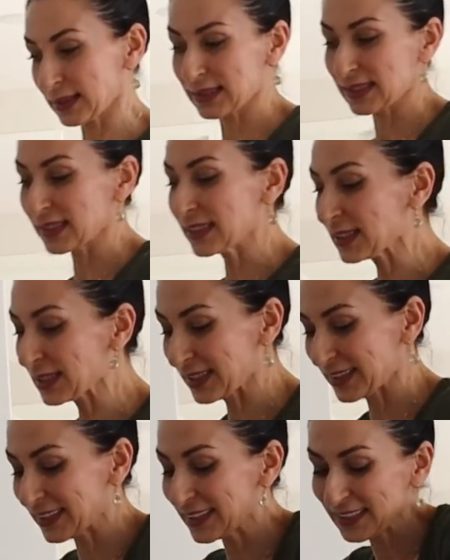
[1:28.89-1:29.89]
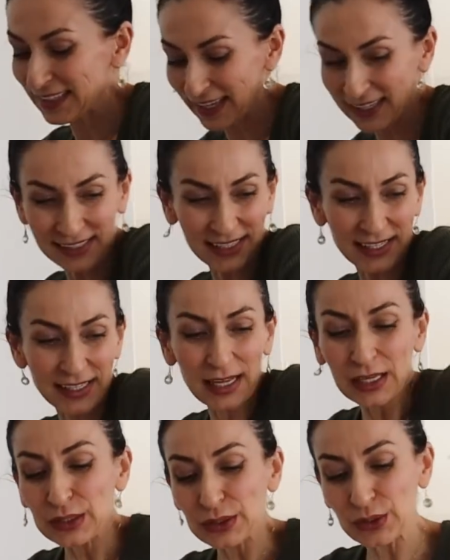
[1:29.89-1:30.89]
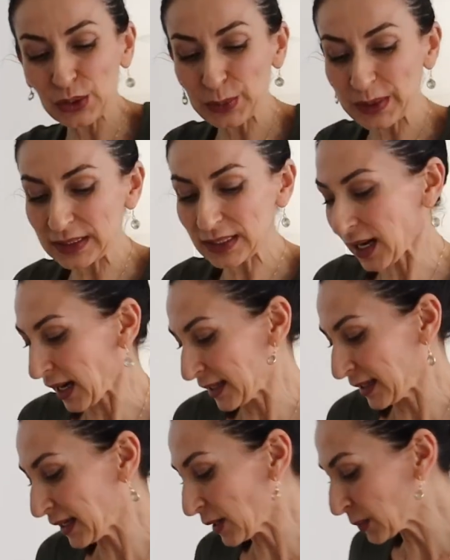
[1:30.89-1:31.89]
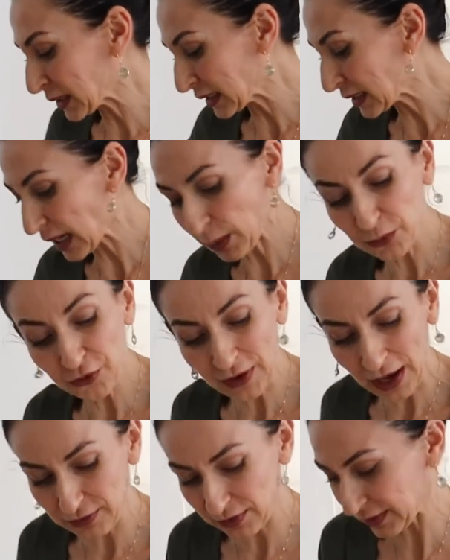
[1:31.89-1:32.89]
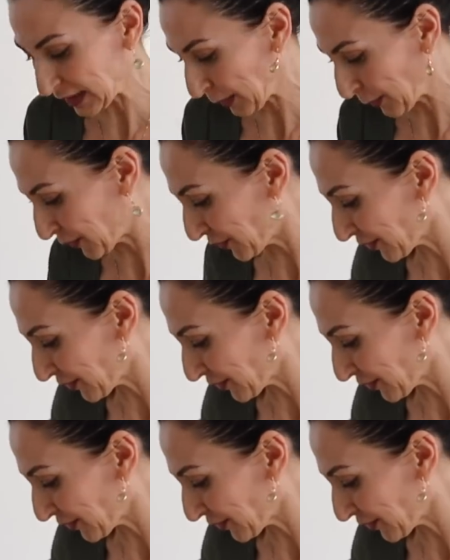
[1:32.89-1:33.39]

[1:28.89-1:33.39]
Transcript: since these eggs are super tiny, I'm gonna grab 5 of them.